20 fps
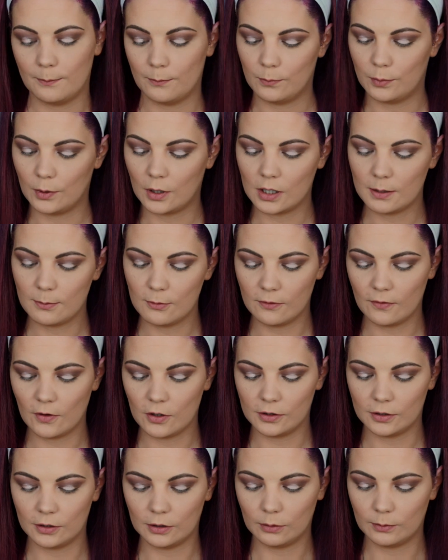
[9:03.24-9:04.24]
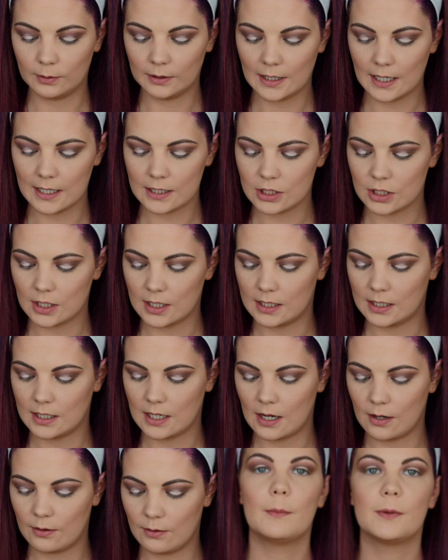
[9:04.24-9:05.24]
We're going to move on to the lower lash line
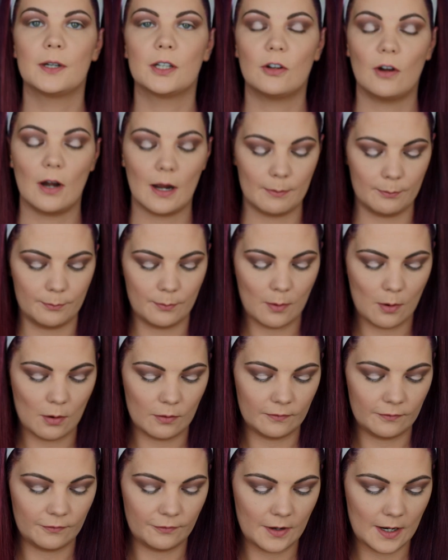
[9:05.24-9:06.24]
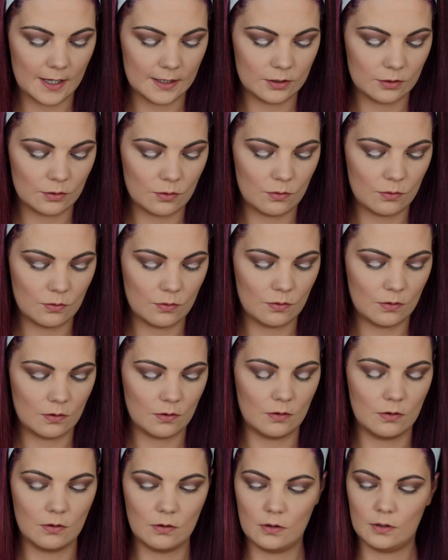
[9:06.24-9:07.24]
now. I'm going to grab Bon Fresco
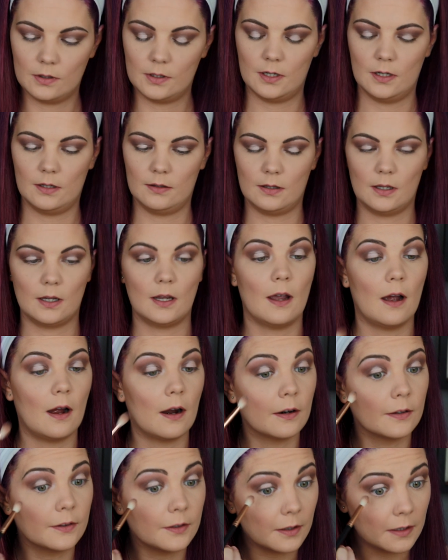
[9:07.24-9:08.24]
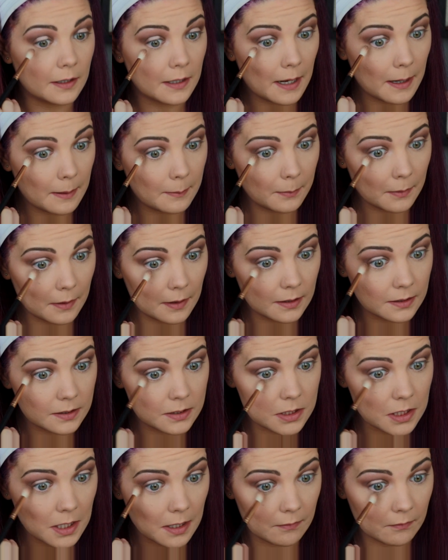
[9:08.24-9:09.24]
on the R39
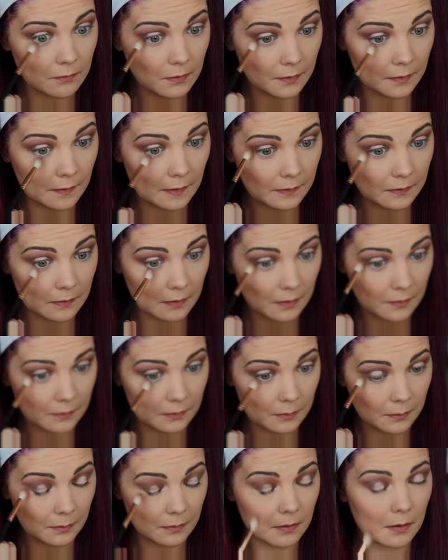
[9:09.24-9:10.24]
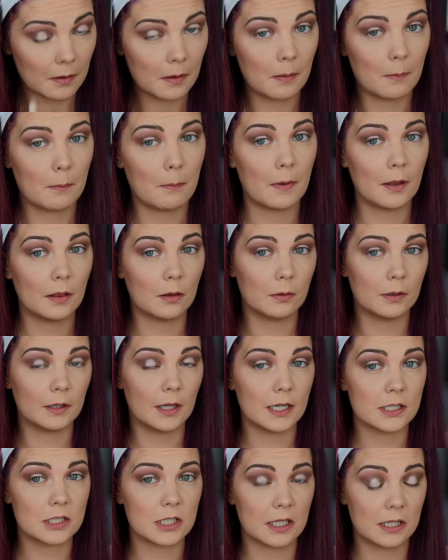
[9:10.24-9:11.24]
brush and run this under my lower
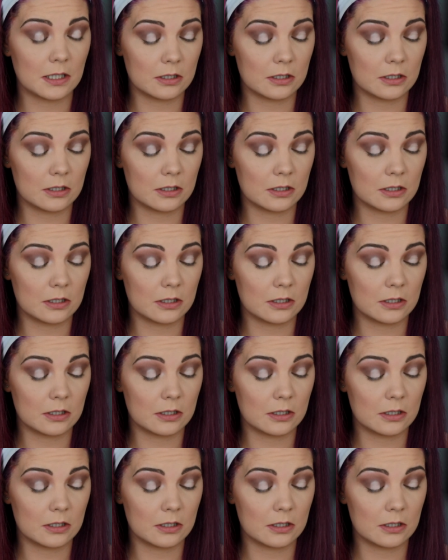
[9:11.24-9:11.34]
lash line.